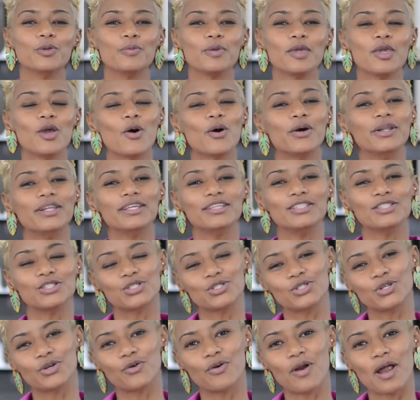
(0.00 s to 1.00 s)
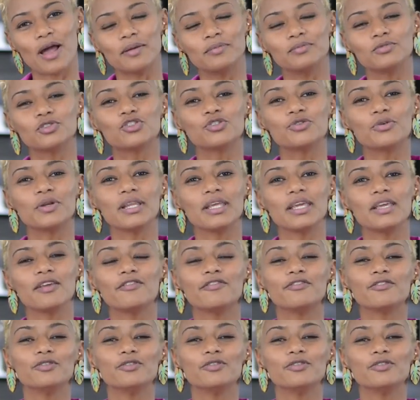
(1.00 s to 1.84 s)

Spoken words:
me on Instagram, Trini,